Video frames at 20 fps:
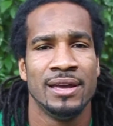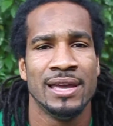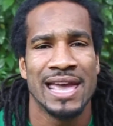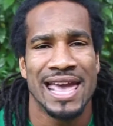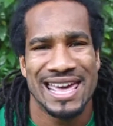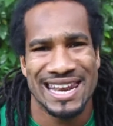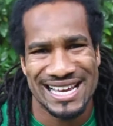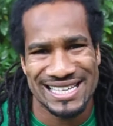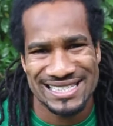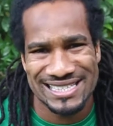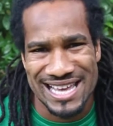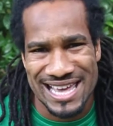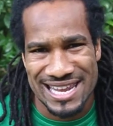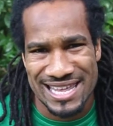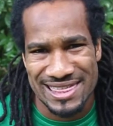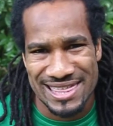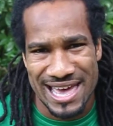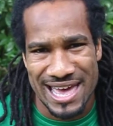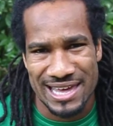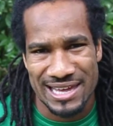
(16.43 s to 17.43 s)
And I
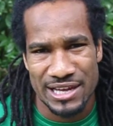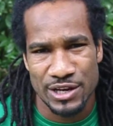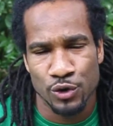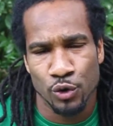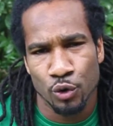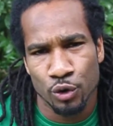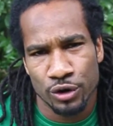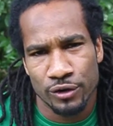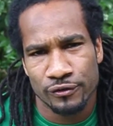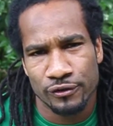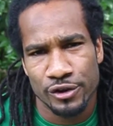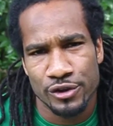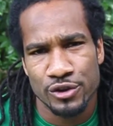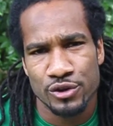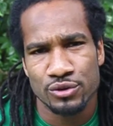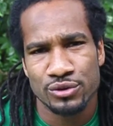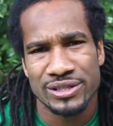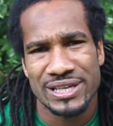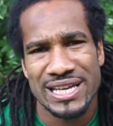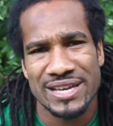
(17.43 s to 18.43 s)
stated that in order for
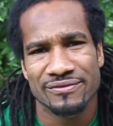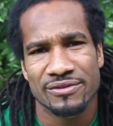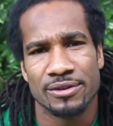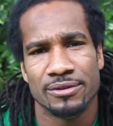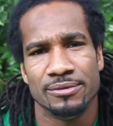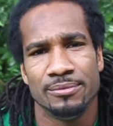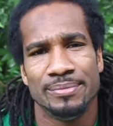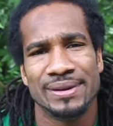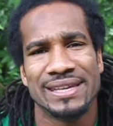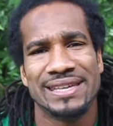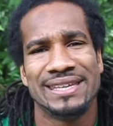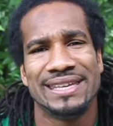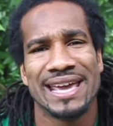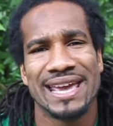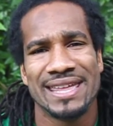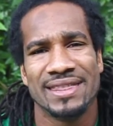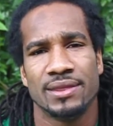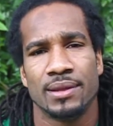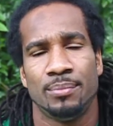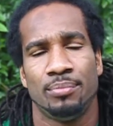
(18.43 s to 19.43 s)
you to even
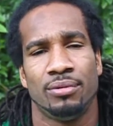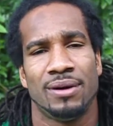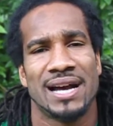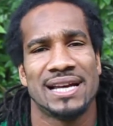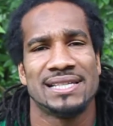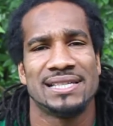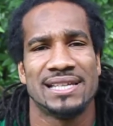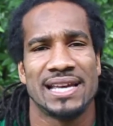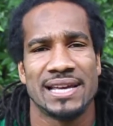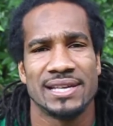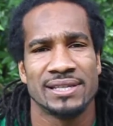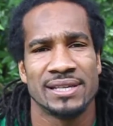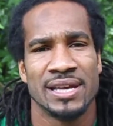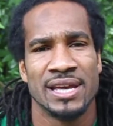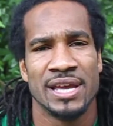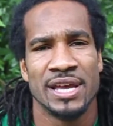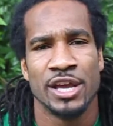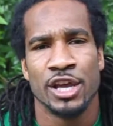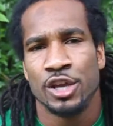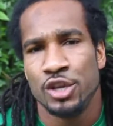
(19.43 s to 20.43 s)
begin the process,
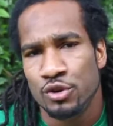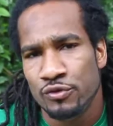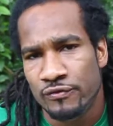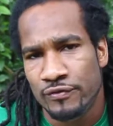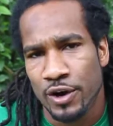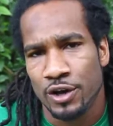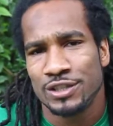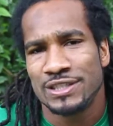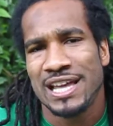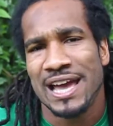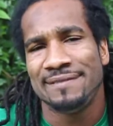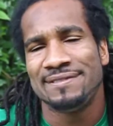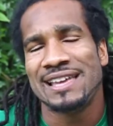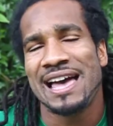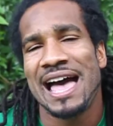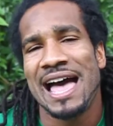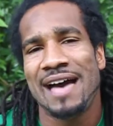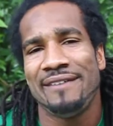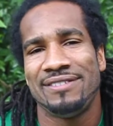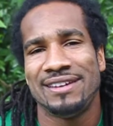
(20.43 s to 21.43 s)
you first have to
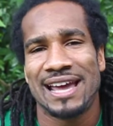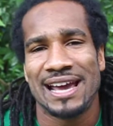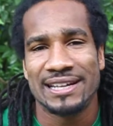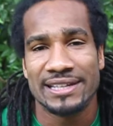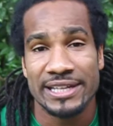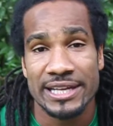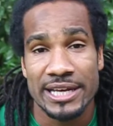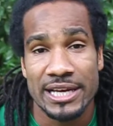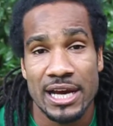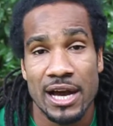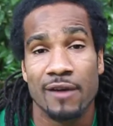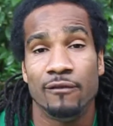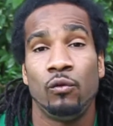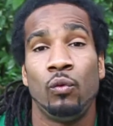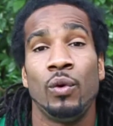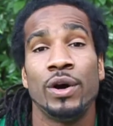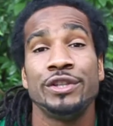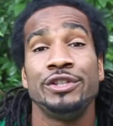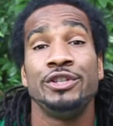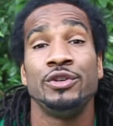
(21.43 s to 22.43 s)
have an idea of
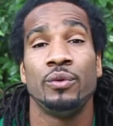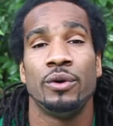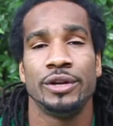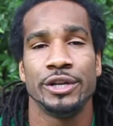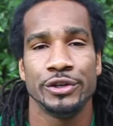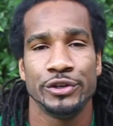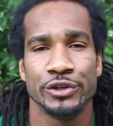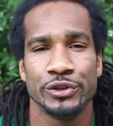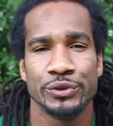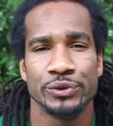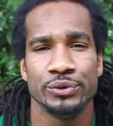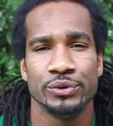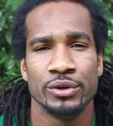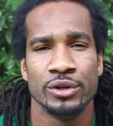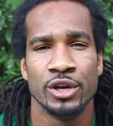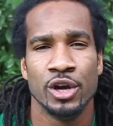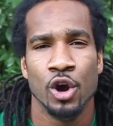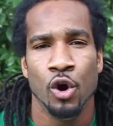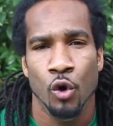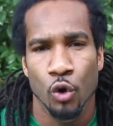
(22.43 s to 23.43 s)
what you want to do
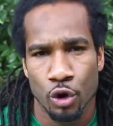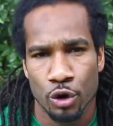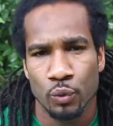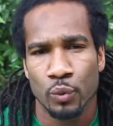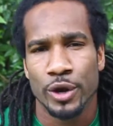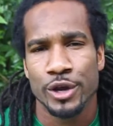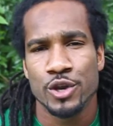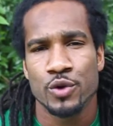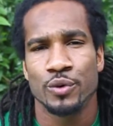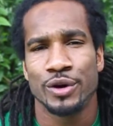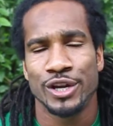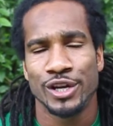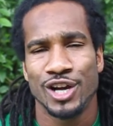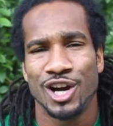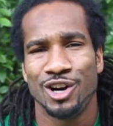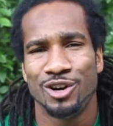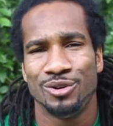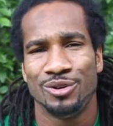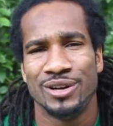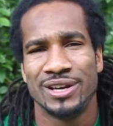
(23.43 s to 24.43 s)
or where you want to
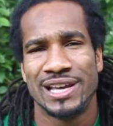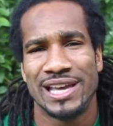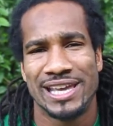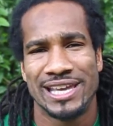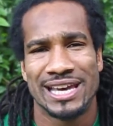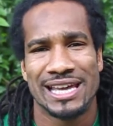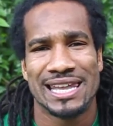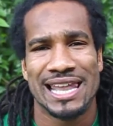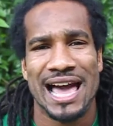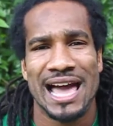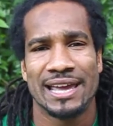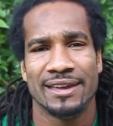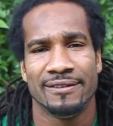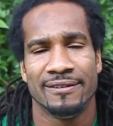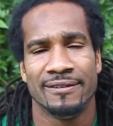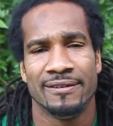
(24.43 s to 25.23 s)
go in your life.